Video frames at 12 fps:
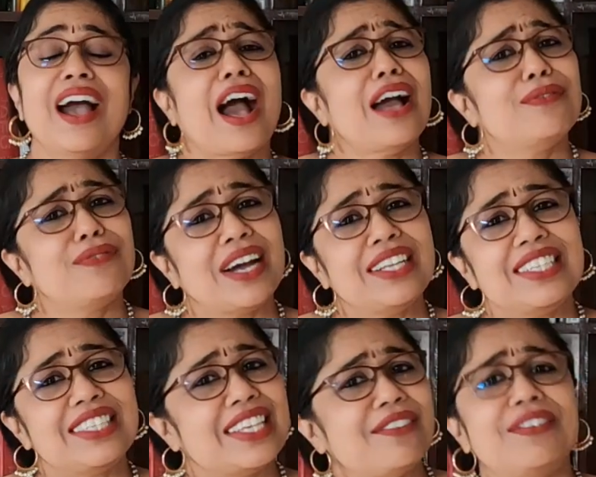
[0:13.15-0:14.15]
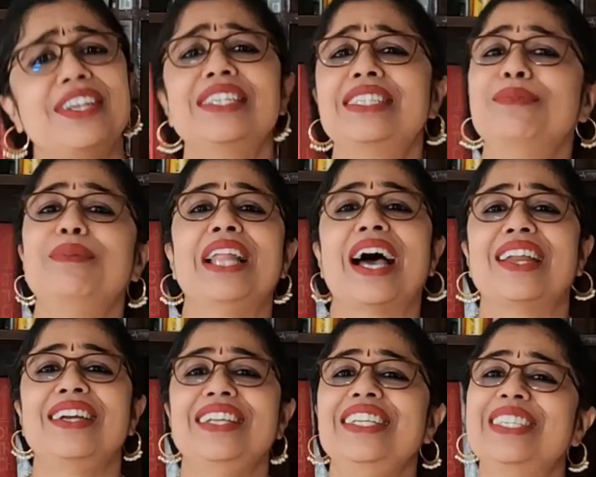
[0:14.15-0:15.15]
I find several
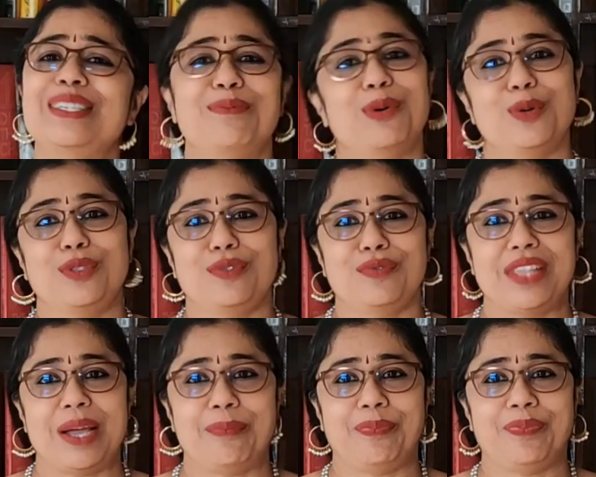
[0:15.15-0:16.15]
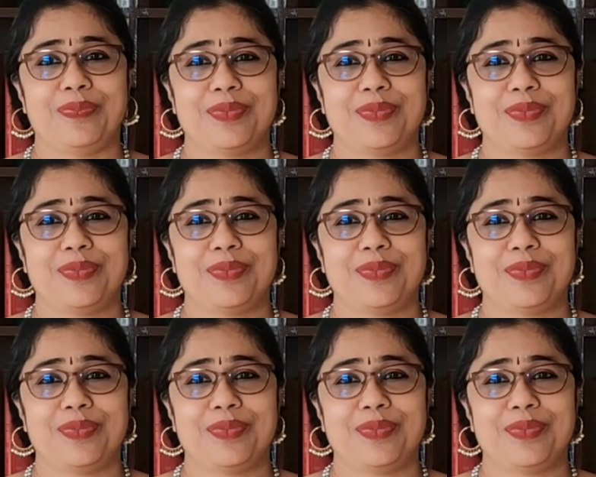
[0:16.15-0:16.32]
similarities in both of them.